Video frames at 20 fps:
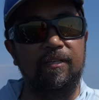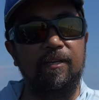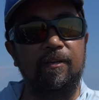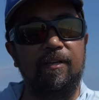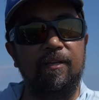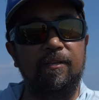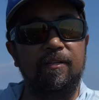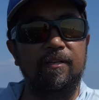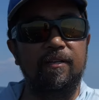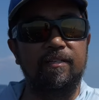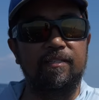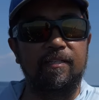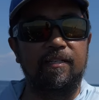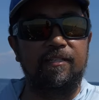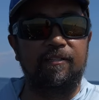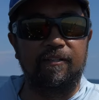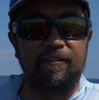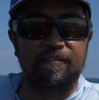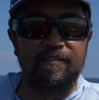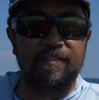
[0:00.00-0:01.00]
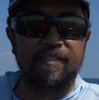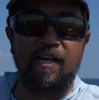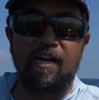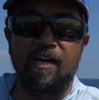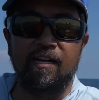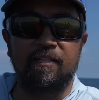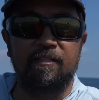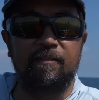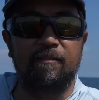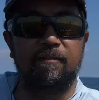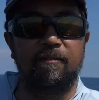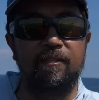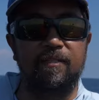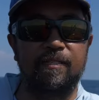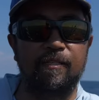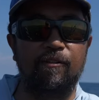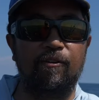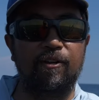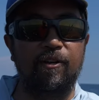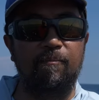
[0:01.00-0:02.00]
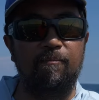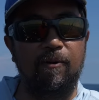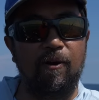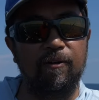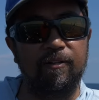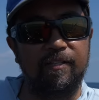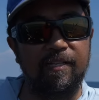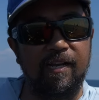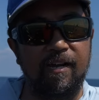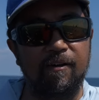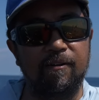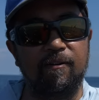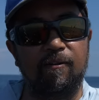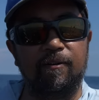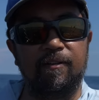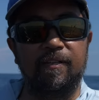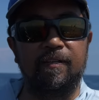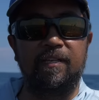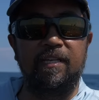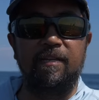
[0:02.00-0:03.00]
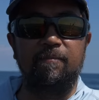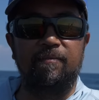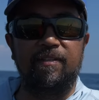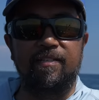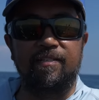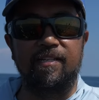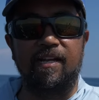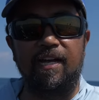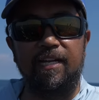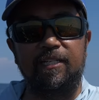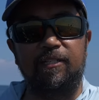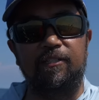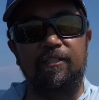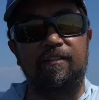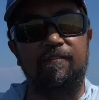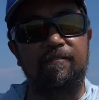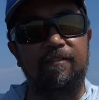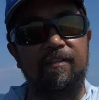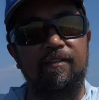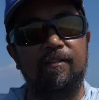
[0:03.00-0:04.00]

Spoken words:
you can use the drift sock to slow your boat down or to keep the side drift